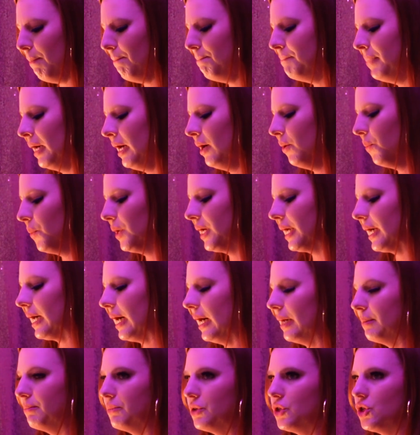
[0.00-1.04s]
But when it
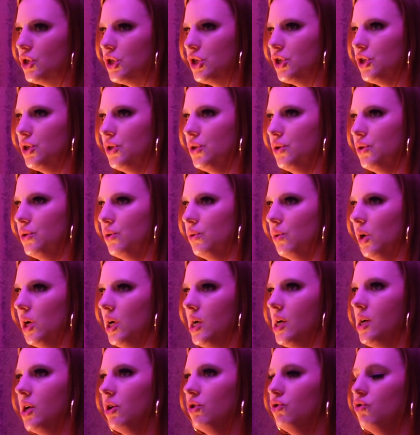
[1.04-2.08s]
comes to
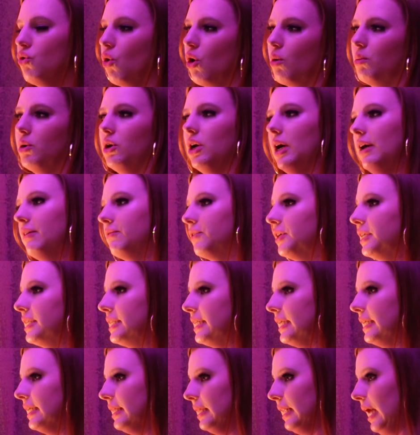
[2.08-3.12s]
normal
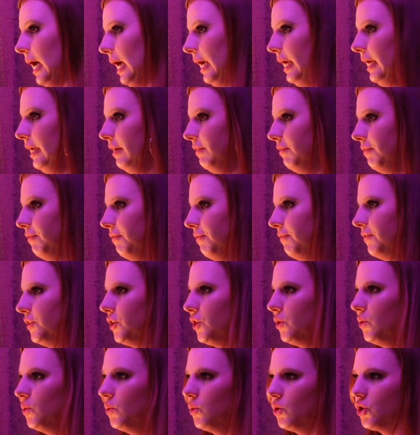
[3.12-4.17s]
everyday life,
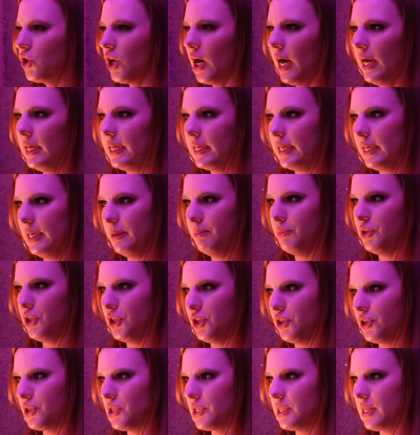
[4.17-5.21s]
you try to keep to
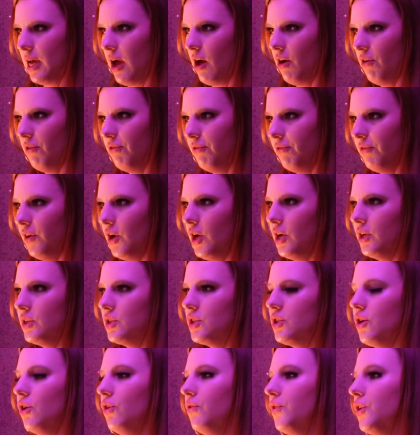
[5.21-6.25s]
yourself.
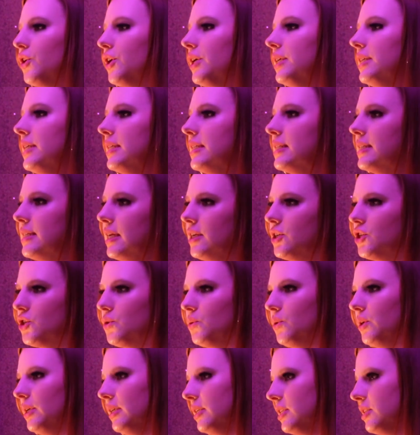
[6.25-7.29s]
So if you're in a
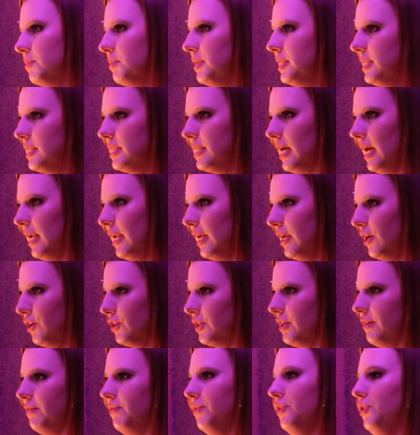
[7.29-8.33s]
sensual, intimate setting, you're
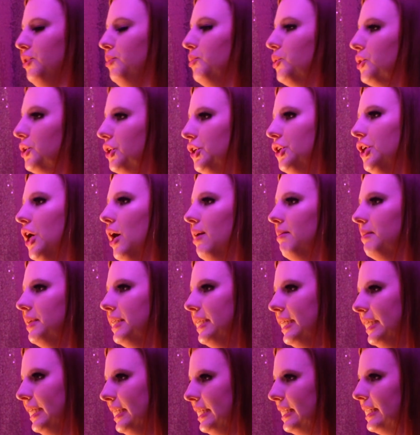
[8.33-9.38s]
definitely more
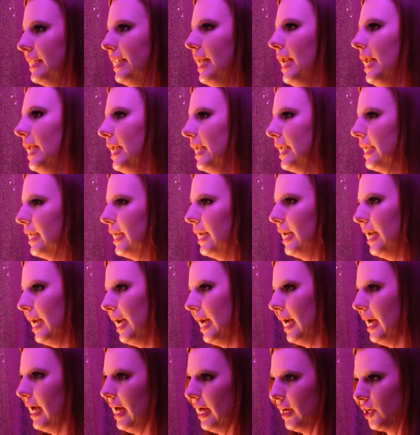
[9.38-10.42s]
dominant and like
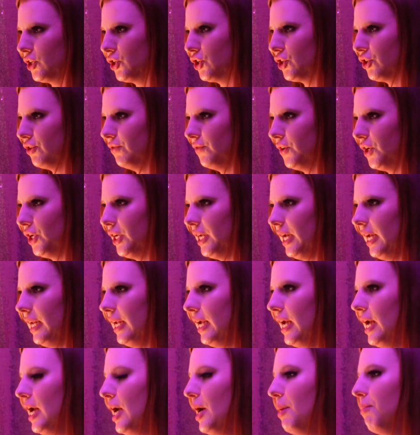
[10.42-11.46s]
extroverted.
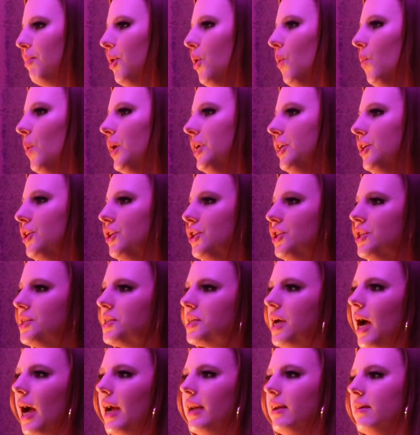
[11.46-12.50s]
But when you're
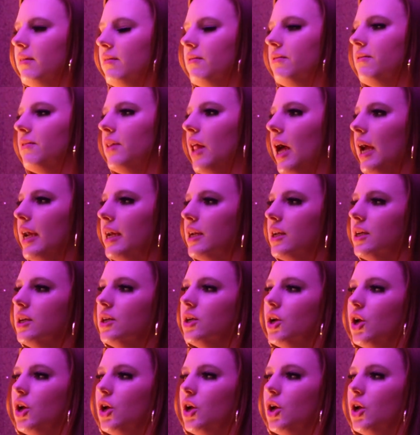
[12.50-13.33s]
just kind of like